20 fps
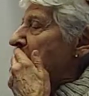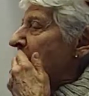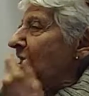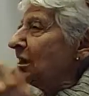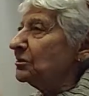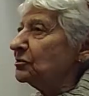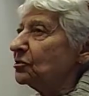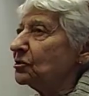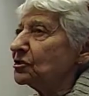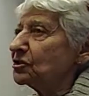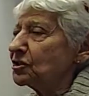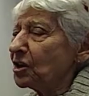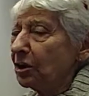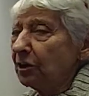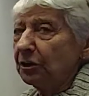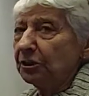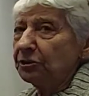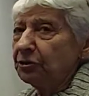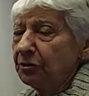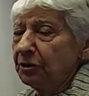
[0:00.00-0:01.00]
into
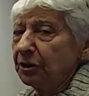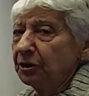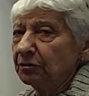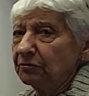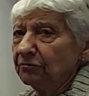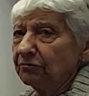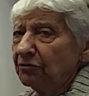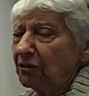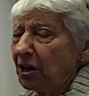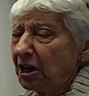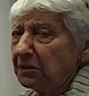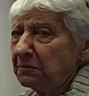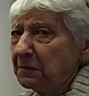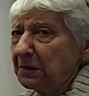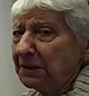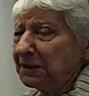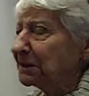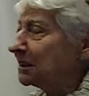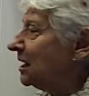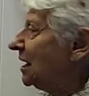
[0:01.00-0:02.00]
solitary
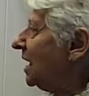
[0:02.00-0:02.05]
confinement